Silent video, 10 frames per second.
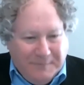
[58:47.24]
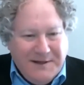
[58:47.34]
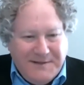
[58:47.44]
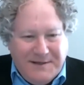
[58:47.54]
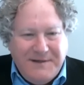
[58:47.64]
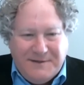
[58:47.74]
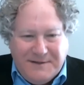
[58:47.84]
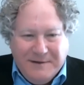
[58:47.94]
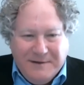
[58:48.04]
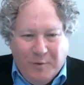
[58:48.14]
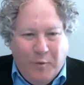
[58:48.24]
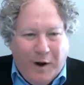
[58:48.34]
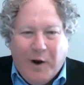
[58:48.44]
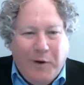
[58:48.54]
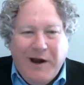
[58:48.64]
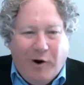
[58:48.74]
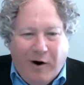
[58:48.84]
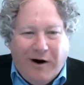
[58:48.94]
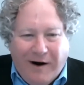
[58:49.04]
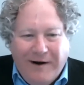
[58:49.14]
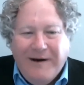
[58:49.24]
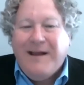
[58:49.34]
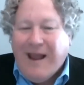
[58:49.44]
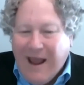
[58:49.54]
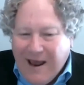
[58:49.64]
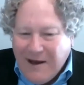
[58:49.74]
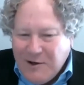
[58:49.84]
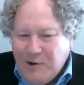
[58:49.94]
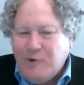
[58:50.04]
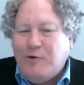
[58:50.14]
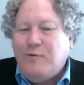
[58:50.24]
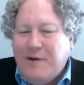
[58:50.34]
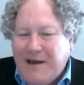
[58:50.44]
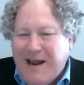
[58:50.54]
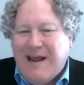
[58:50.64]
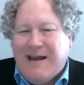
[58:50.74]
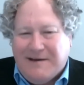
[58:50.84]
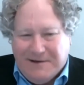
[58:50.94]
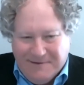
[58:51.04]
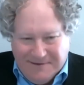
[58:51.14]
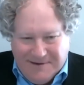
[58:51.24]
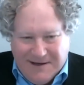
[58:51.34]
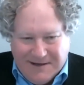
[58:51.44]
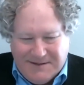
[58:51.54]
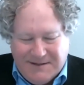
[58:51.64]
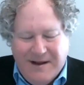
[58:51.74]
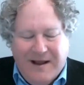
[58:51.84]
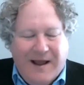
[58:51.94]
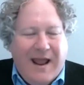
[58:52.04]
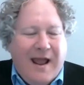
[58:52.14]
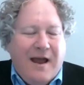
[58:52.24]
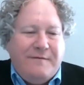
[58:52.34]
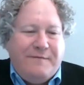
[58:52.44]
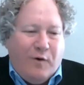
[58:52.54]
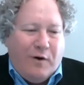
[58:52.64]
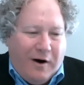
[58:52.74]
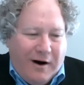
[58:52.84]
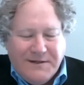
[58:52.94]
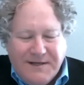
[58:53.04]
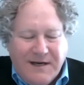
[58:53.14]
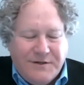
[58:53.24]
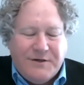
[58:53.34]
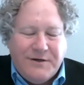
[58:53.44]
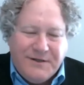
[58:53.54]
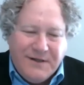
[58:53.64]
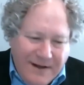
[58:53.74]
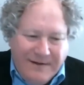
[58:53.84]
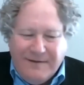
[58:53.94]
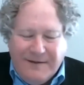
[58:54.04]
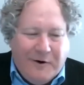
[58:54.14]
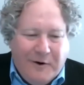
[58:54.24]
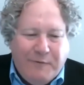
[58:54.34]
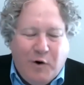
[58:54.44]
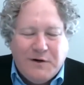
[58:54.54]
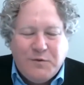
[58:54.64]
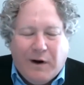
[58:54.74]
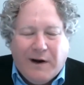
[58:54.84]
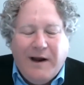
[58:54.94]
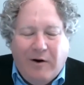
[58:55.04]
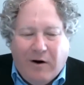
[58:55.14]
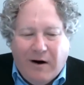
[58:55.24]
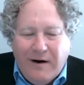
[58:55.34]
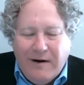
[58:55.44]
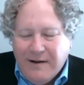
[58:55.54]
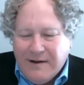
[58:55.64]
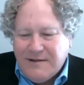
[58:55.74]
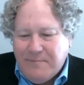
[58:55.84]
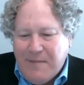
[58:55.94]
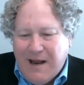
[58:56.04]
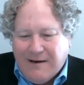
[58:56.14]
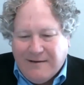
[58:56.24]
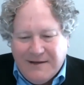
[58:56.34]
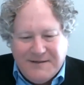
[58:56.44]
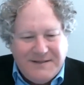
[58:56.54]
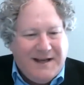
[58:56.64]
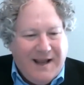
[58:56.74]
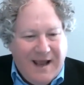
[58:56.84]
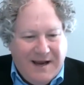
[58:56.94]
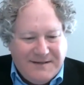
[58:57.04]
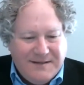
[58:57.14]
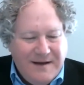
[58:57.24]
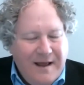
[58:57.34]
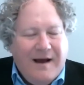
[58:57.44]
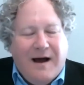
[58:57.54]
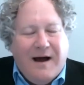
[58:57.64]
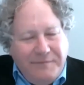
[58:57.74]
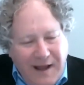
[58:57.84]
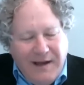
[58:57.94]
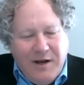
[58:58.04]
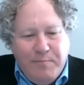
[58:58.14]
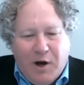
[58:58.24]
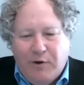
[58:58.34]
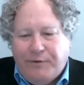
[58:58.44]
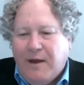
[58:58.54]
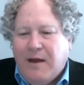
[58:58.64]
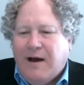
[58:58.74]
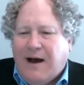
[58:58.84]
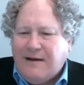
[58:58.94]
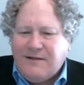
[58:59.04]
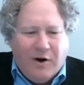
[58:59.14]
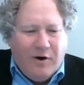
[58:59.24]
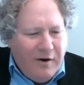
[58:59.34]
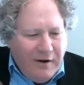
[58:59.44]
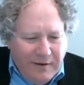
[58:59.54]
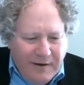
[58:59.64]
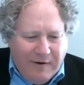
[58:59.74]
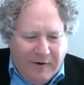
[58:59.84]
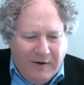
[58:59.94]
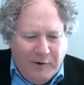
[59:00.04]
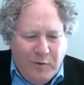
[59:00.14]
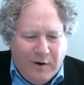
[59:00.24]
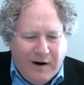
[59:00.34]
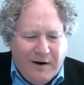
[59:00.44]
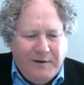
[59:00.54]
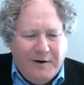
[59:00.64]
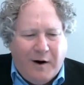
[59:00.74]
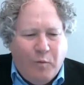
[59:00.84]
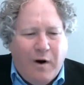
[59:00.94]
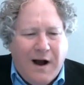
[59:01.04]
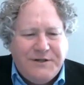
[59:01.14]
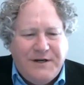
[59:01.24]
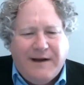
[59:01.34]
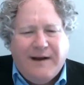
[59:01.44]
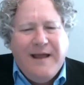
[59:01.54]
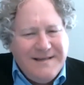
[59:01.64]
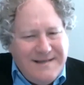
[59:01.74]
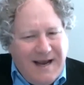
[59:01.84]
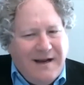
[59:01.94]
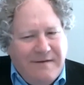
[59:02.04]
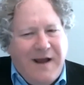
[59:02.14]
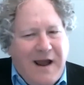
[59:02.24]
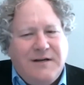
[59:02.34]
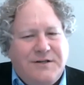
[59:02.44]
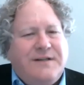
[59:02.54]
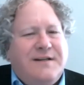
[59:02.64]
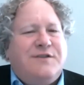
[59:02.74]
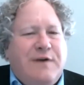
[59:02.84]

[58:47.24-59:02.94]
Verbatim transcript: this is where we are, and you need this. And for our teachers, they're, of course, working hard to make this the case. Uh, thank you both. Uh, to all, all who are, are watching, take advantage of these